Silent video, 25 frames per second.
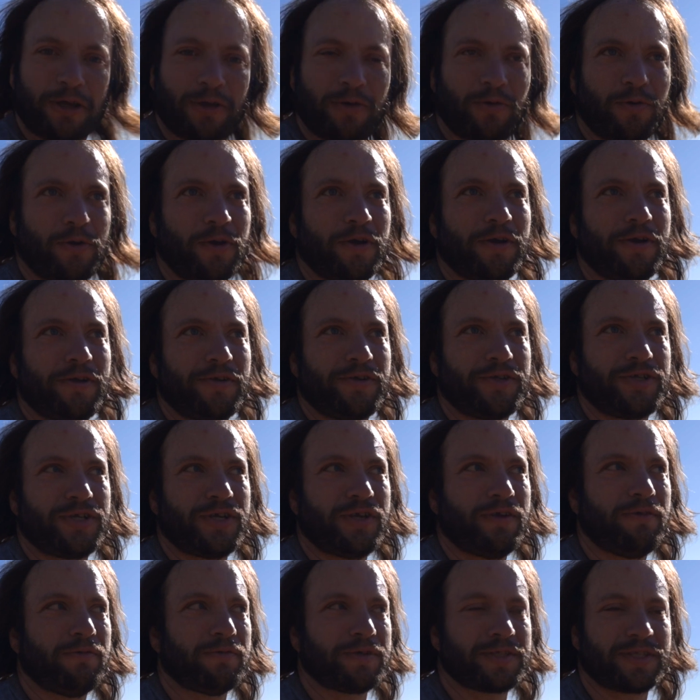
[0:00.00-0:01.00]

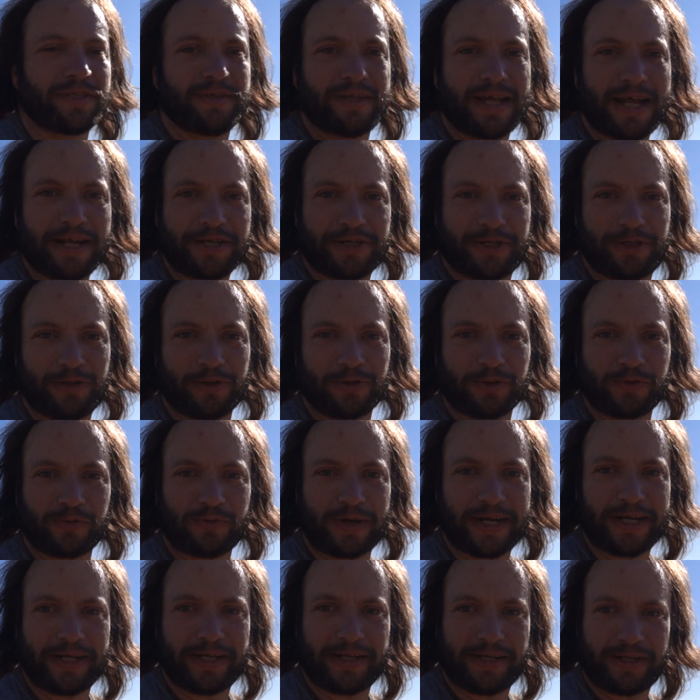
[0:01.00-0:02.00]
Gorge was the natural
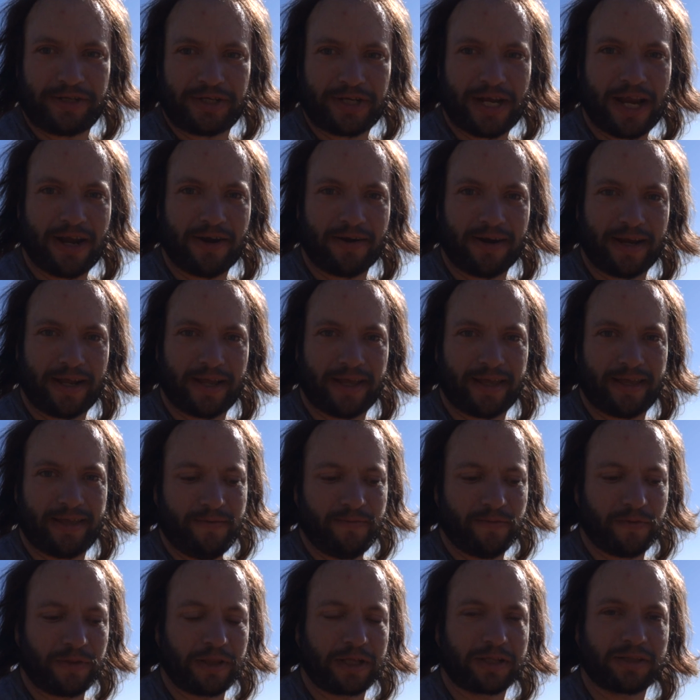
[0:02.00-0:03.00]
drainage area
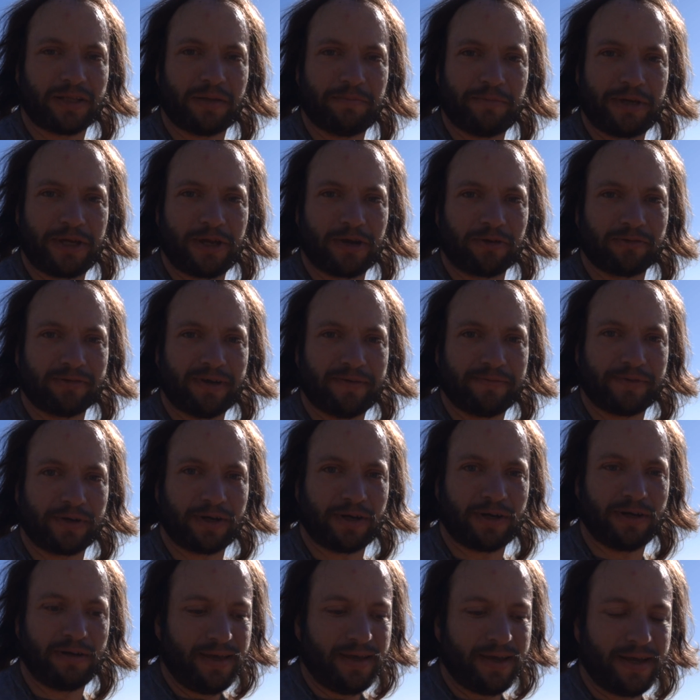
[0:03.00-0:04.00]
for the Columbia
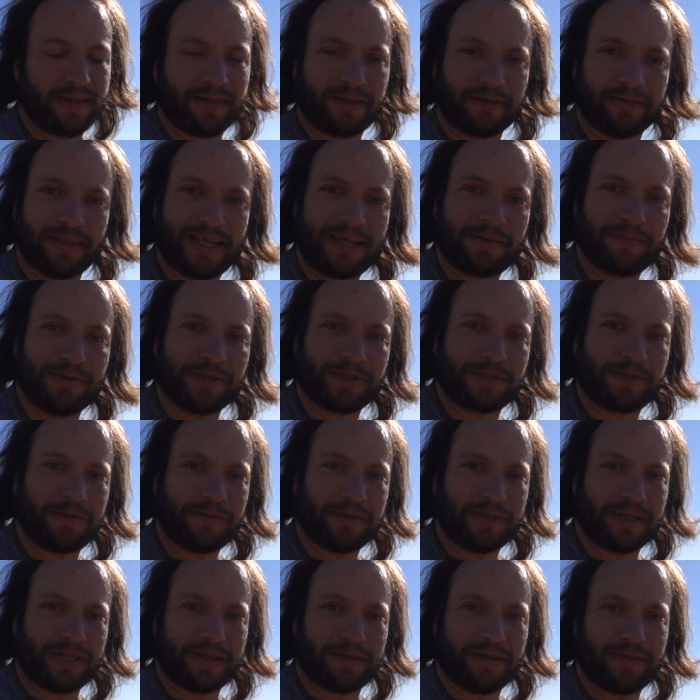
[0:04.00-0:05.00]
River, and the Lake
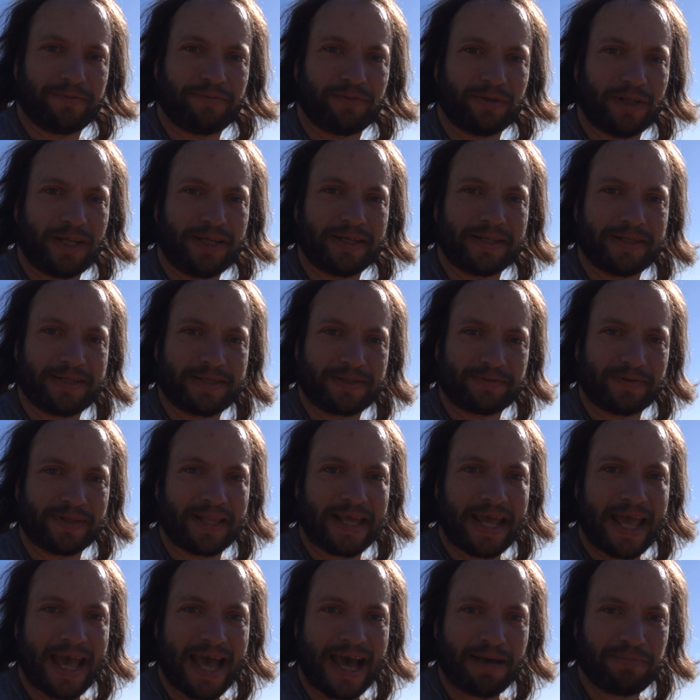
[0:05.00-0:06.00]
Missoula floods, when
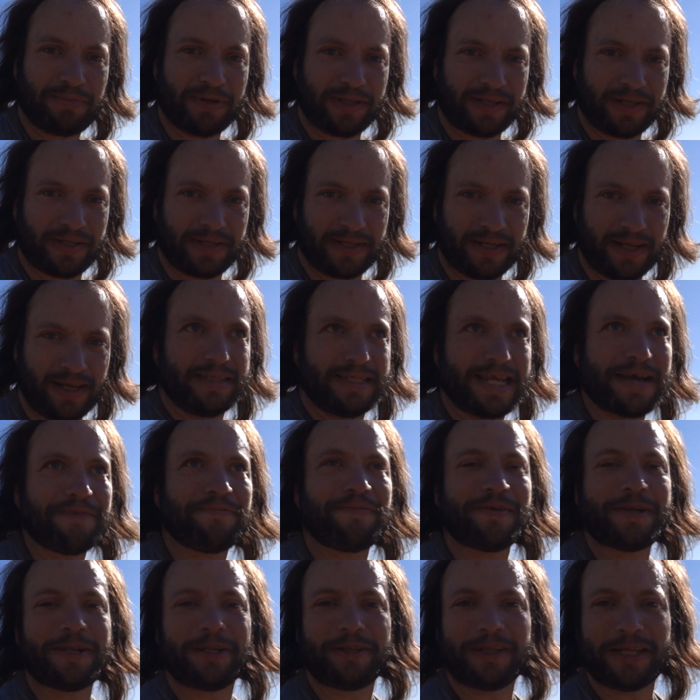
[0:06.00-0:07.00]
they happened,
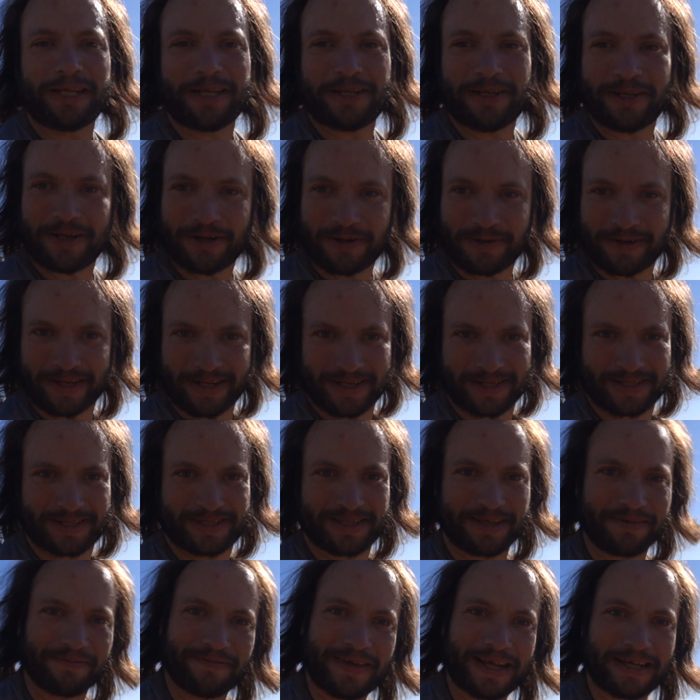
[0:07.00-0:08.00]
definitely
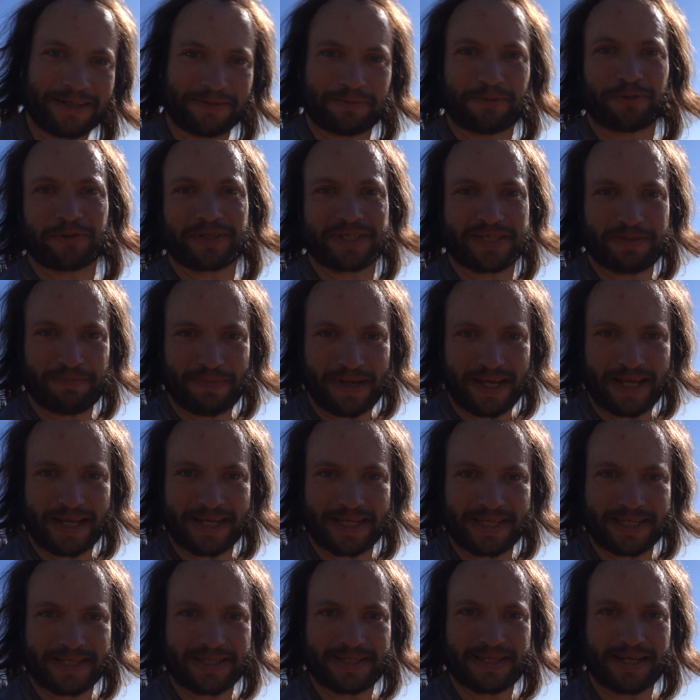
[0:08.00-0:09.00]
noticed the available
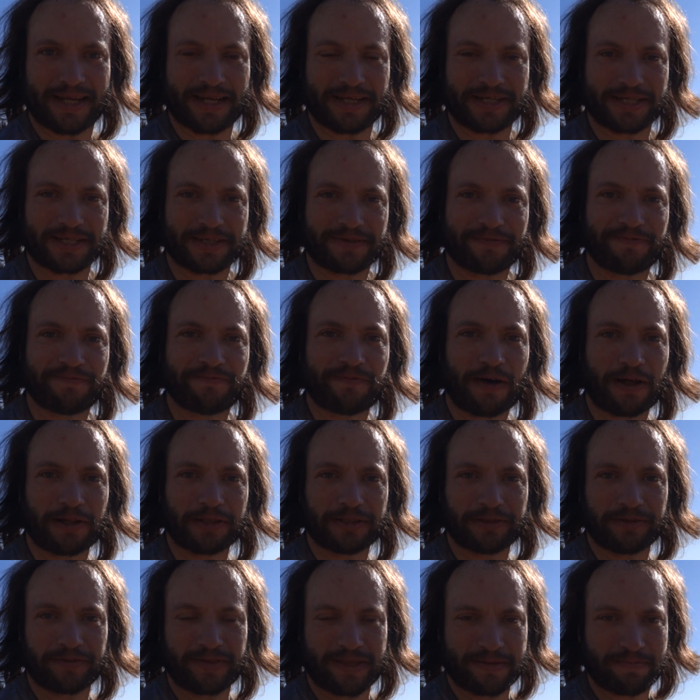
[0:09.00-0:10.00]
space and just
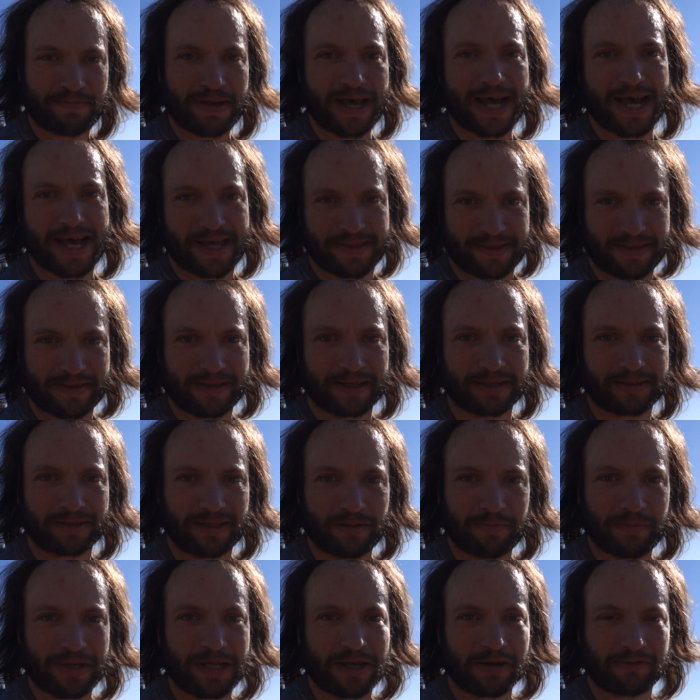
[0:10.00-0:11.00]
followed the path of the
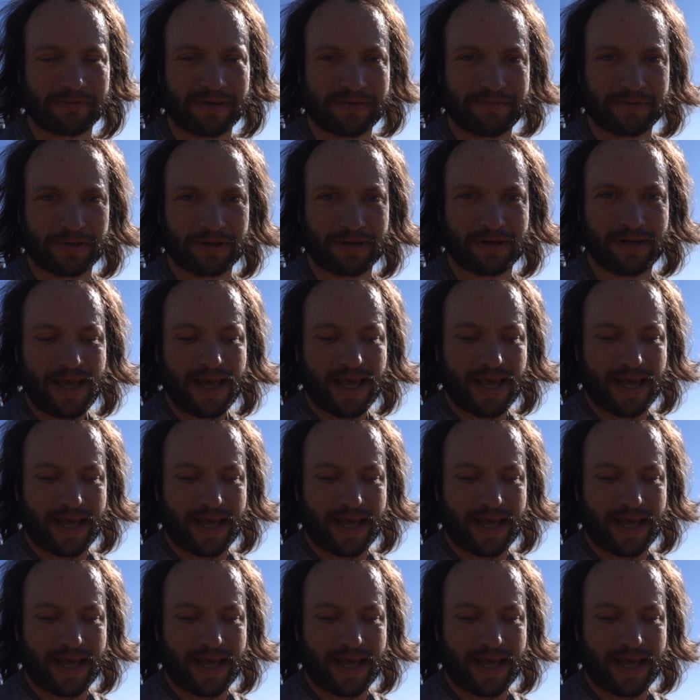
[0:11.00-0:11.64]
Columbia River.